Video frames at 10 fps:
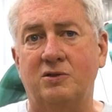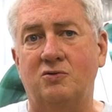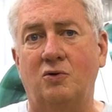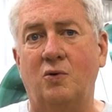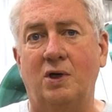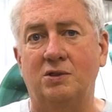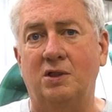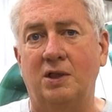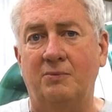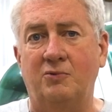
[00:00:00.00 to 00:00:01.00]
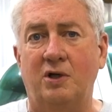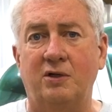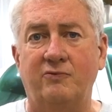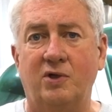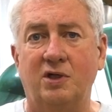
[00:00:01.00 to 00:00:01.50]
this requires a climb
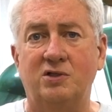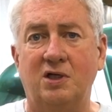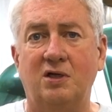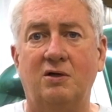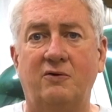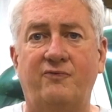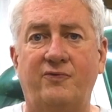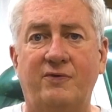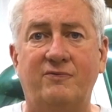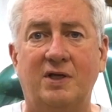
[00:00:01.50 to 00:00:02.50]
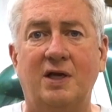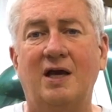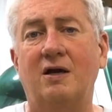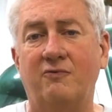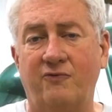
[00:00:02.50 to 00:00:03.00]
gradient of at least
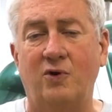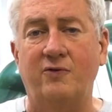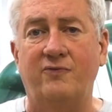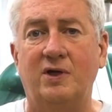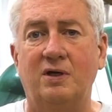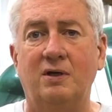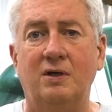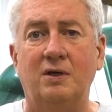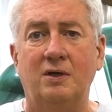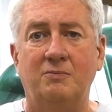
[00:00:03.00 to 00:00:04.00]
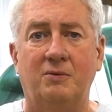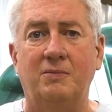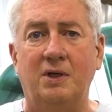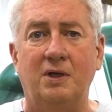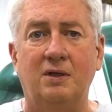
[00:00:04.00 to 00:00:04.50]
840 feet per
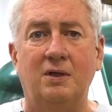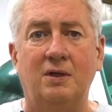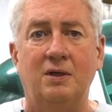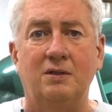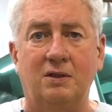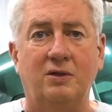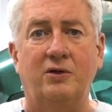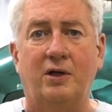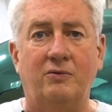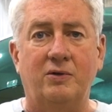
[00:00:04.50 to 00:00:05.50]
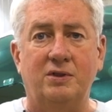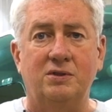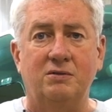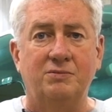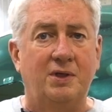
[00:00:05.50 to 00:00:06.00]
minute to clear that
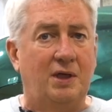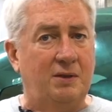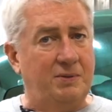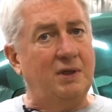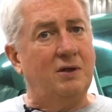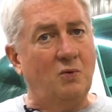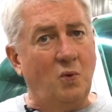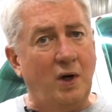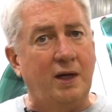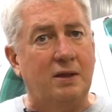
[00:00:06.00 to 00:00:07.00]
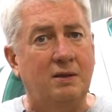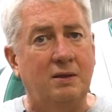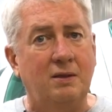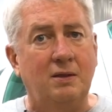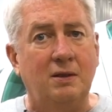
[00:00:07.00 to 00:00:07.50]
ridge. And depending on the weight,
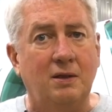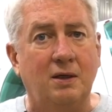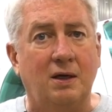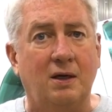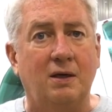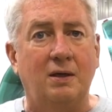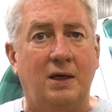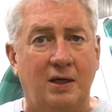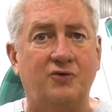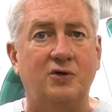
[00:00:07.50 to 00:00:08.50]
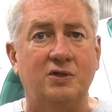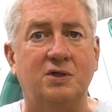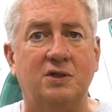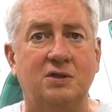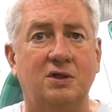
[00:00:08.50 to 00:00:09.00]
an
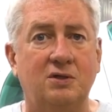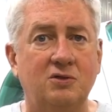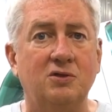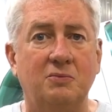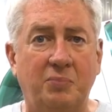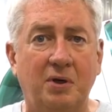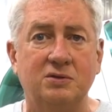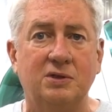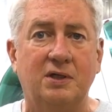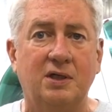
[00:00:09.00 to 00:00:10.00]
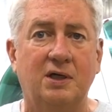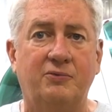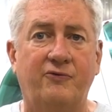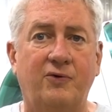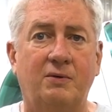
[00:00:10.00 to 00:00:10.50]
A36 can usually post that kind of
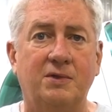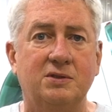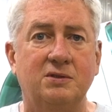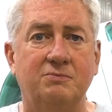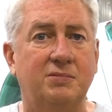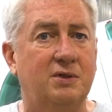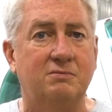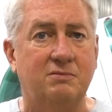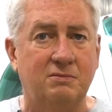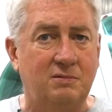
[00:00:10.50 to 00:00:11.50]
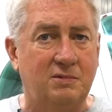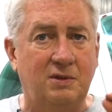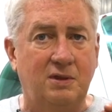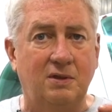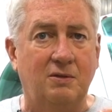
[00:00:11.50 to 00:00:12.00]
performance, but
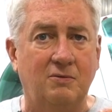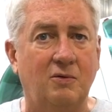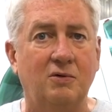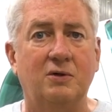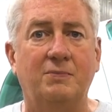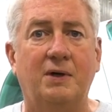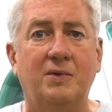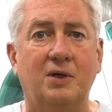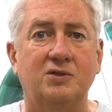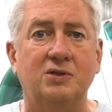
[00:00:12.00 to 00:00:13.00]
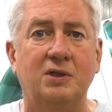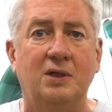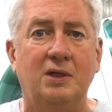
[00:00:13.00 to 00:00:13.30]
you know, it won't clear it by much.